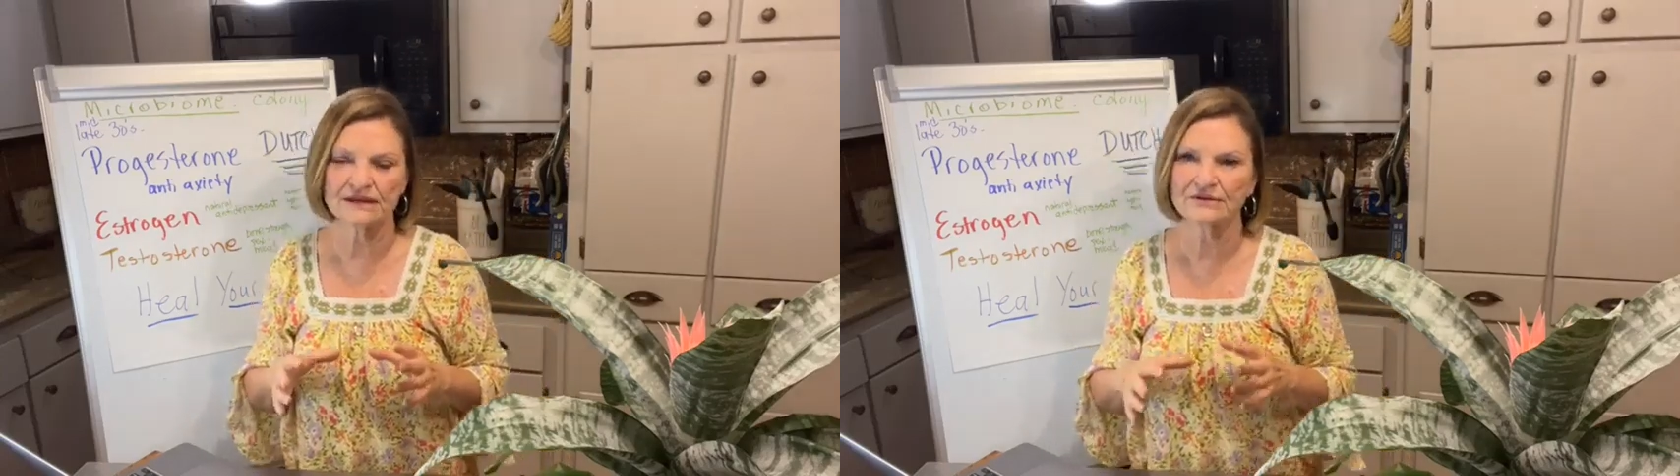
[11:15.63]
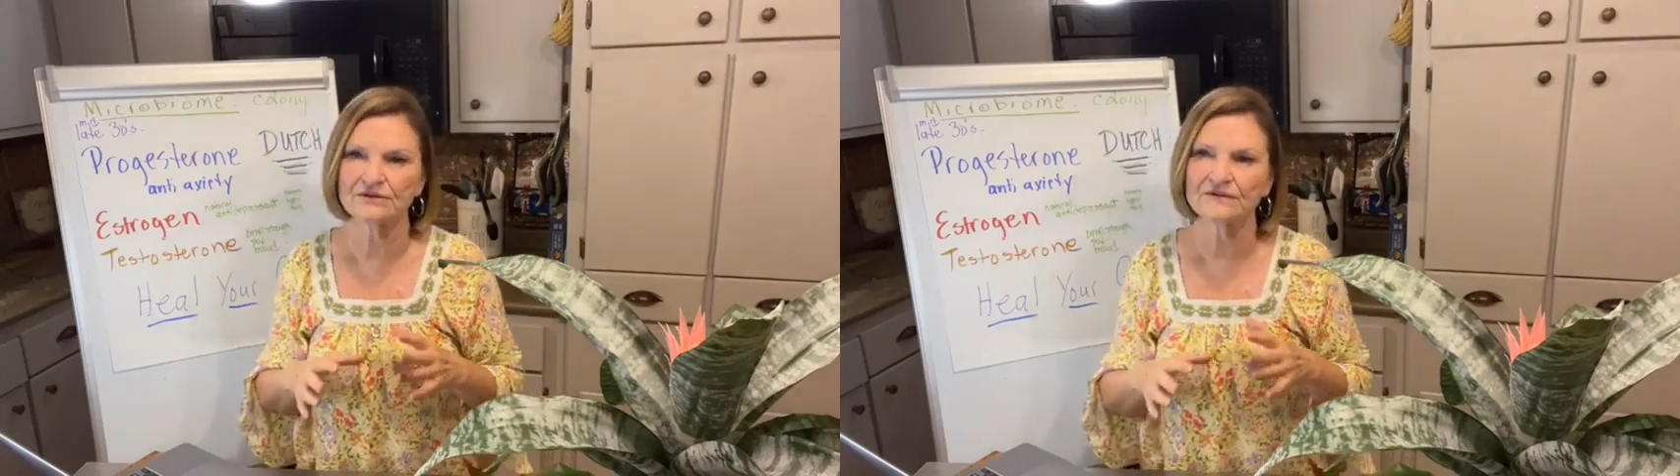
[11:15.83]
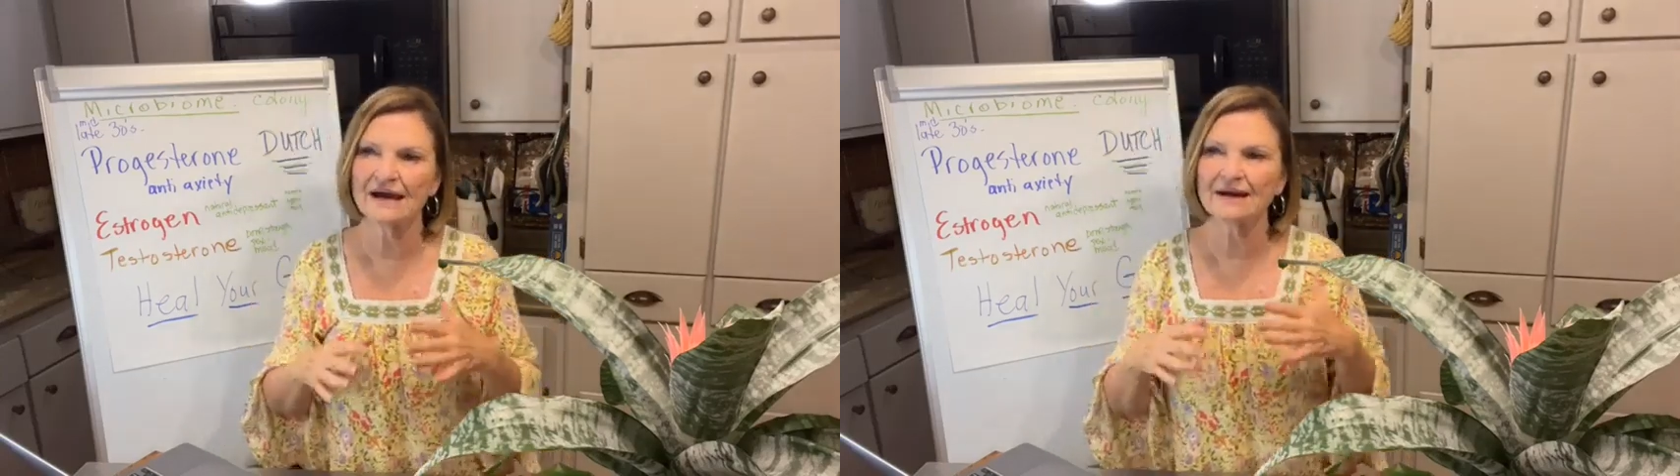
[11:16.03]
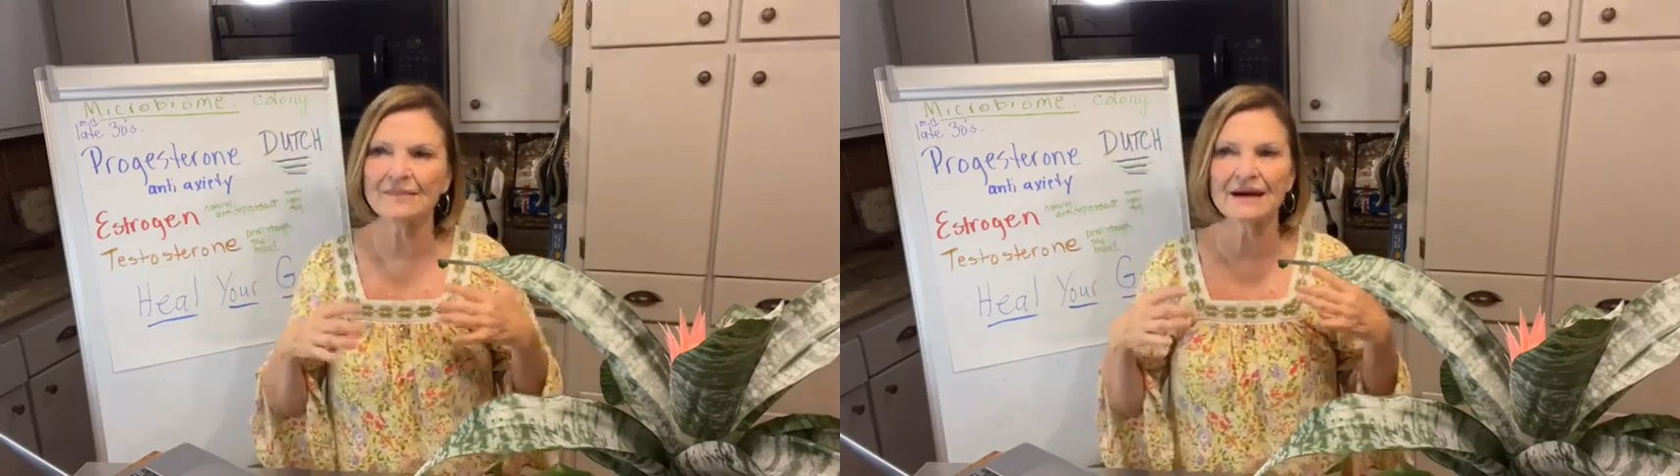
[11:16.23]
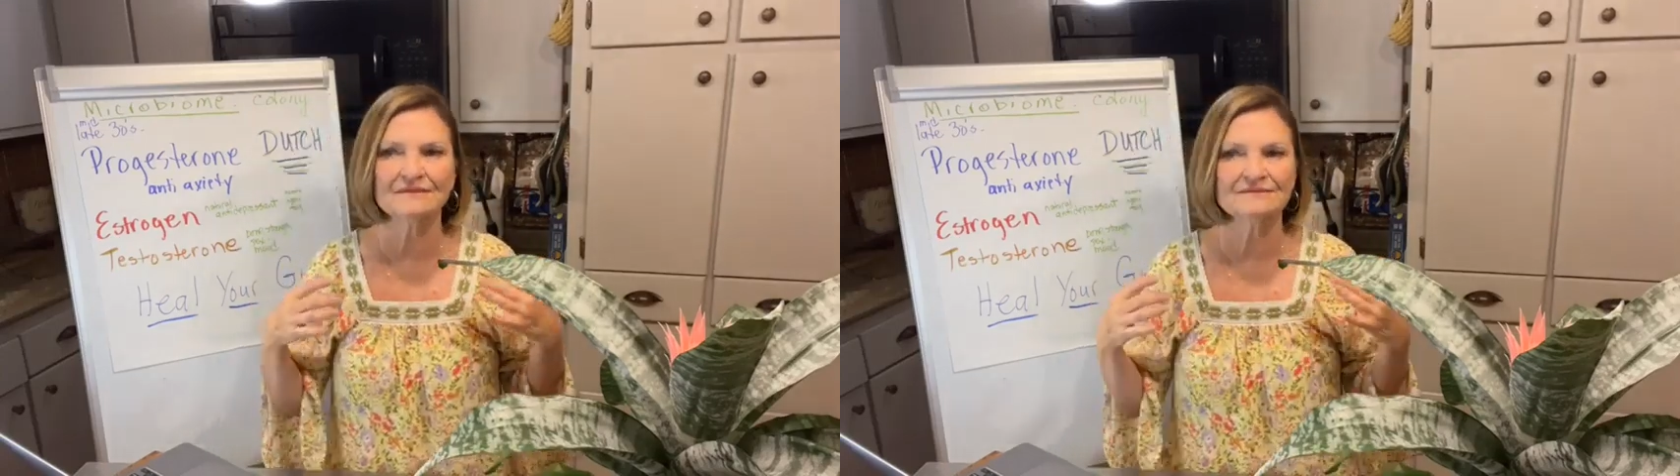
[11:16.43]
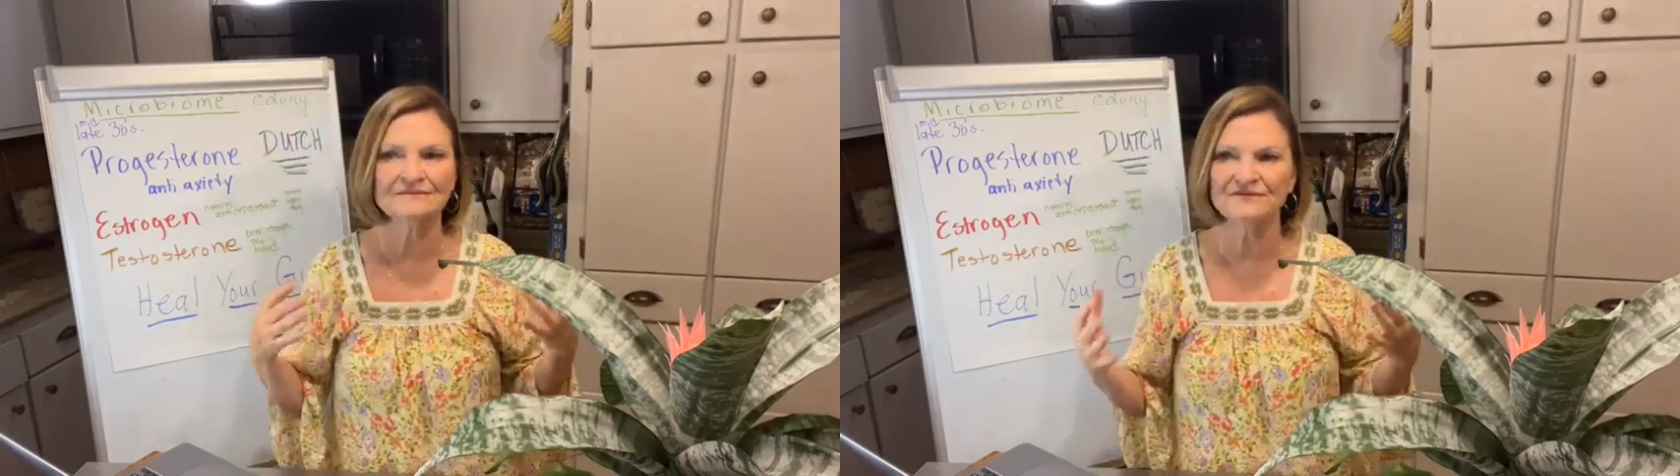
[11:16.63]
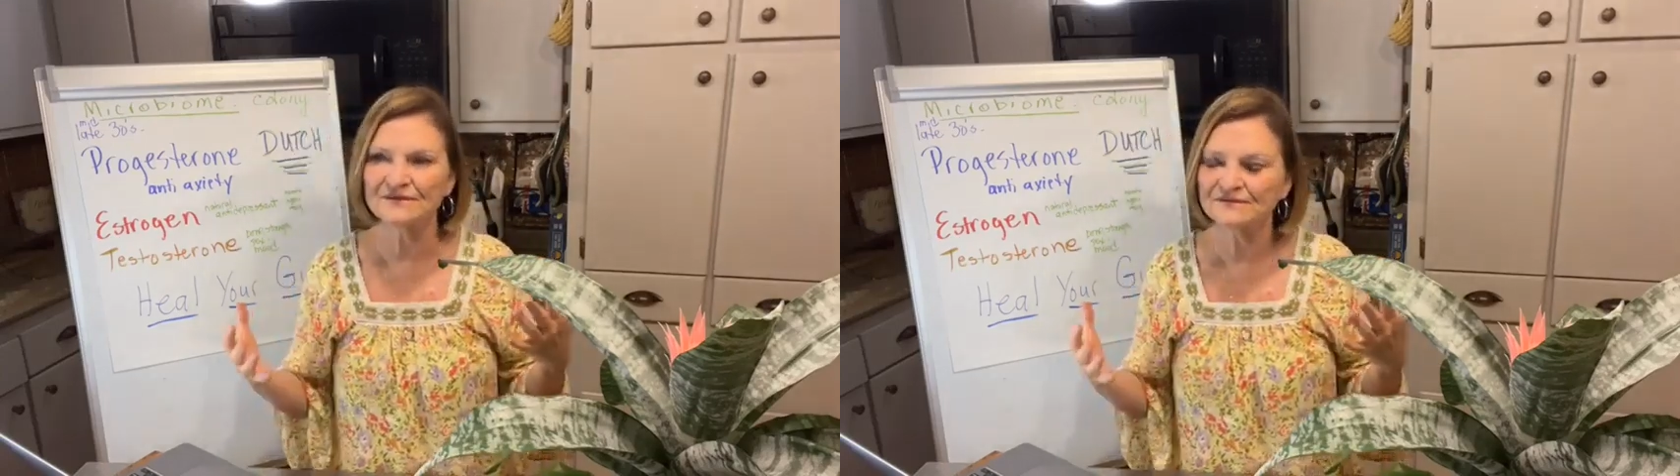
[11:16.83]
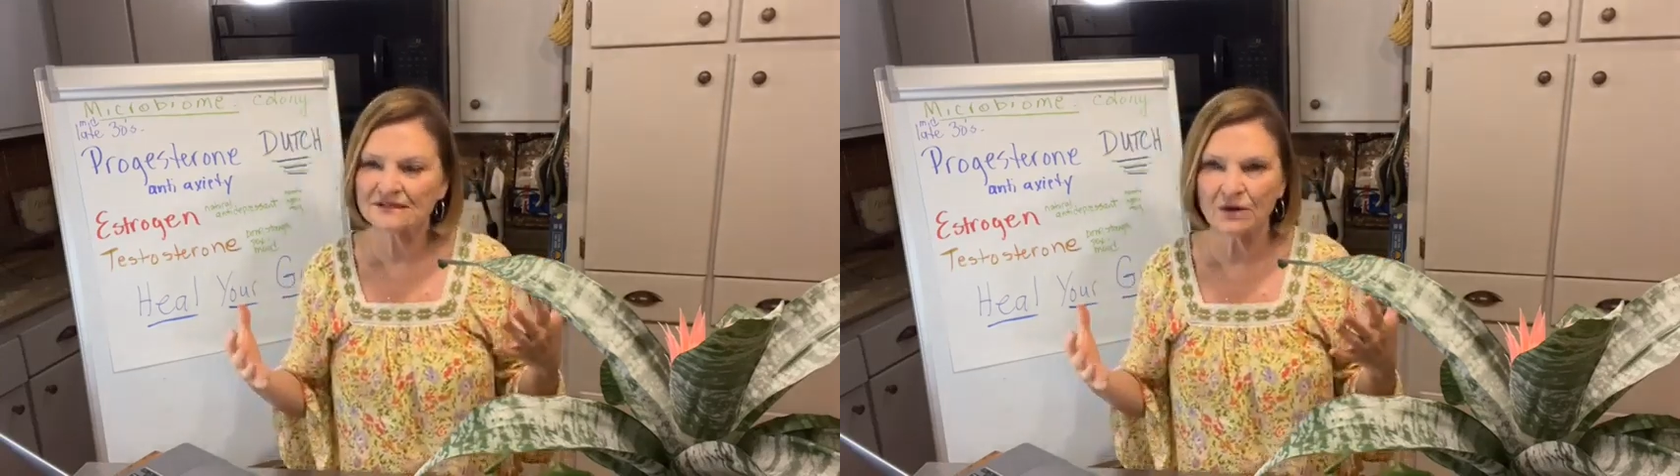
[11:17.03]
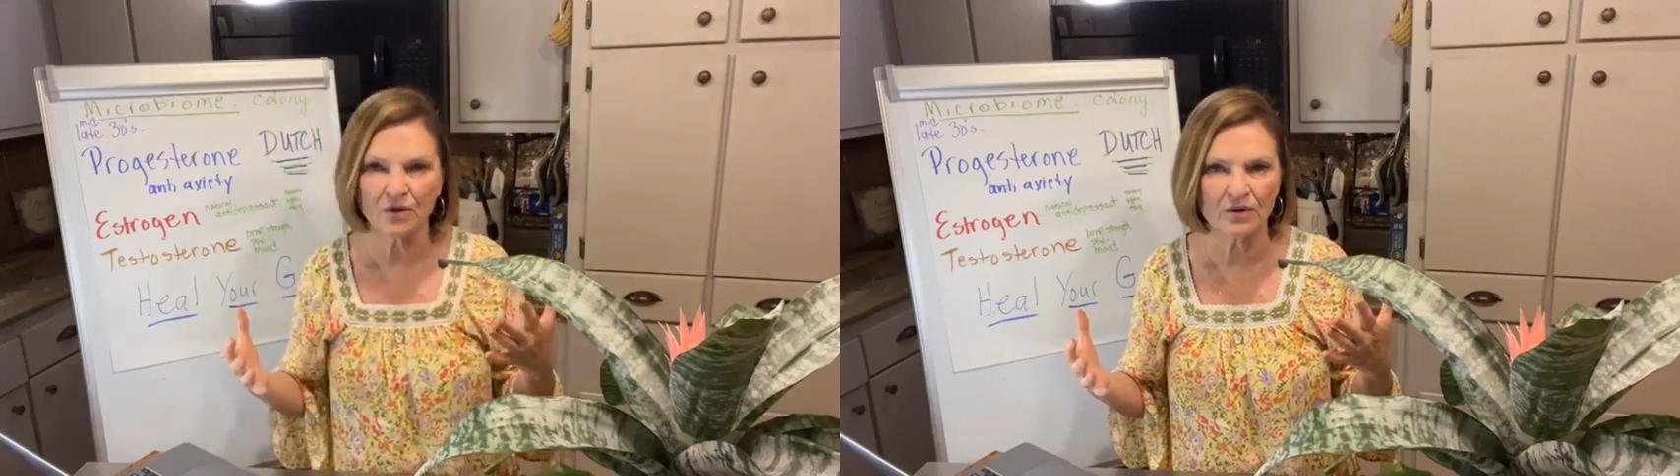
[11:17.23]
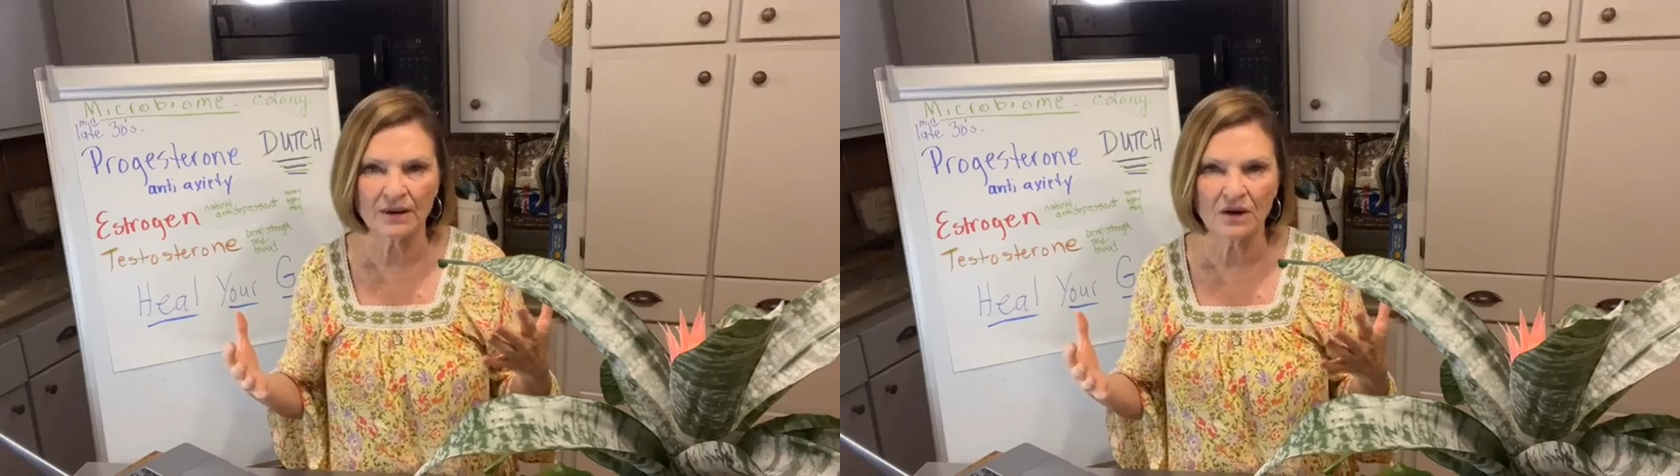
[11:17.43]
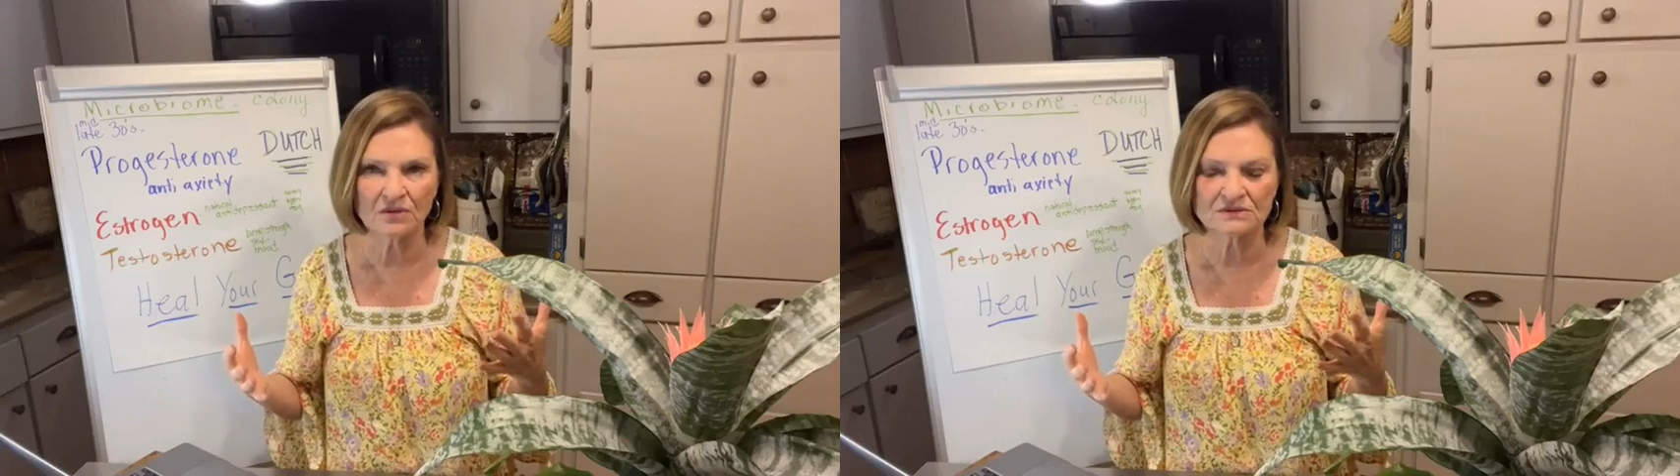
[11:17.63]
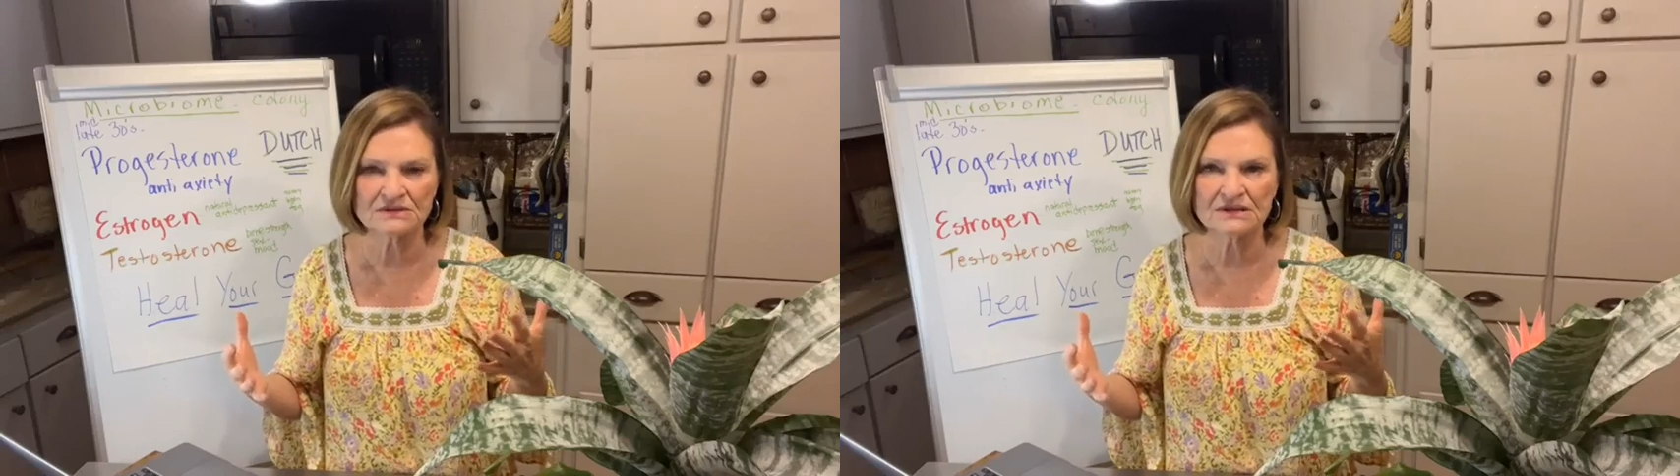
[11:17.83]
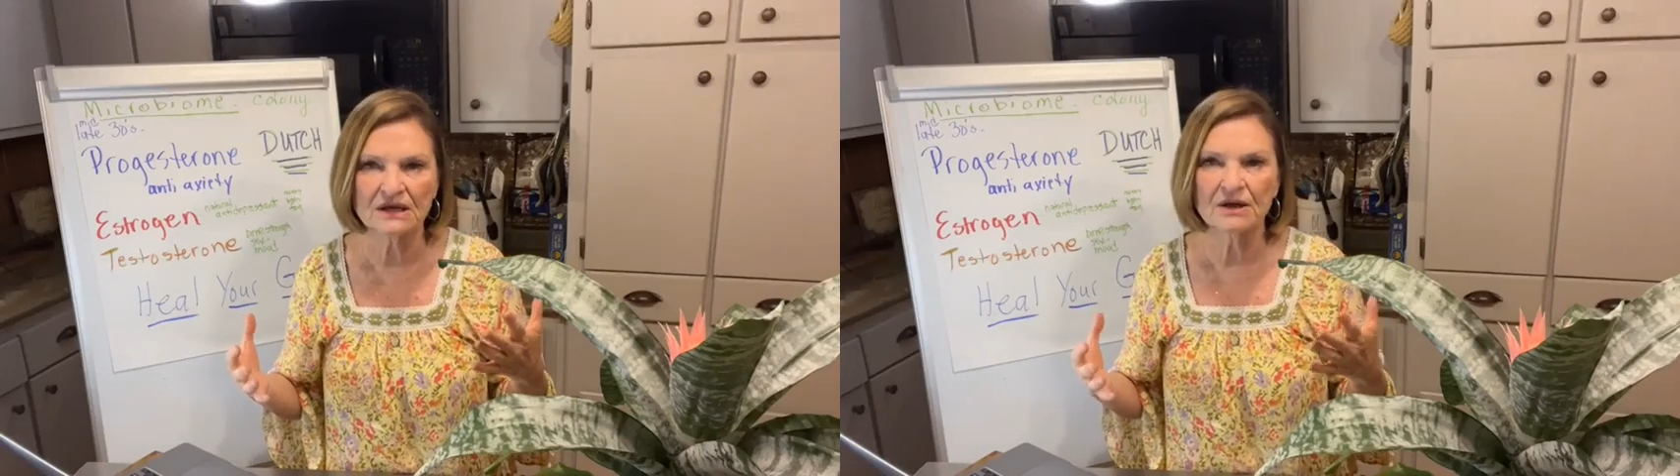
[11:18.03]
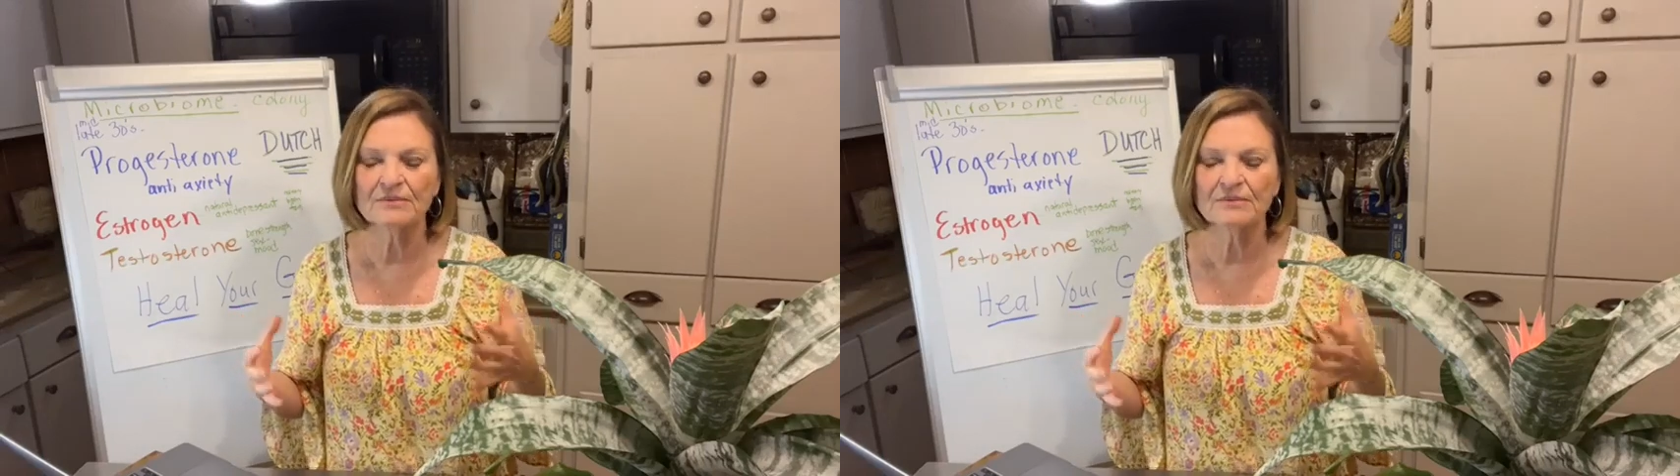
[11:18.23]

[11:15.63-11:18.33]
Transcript: Now, you've got about 50 hormones,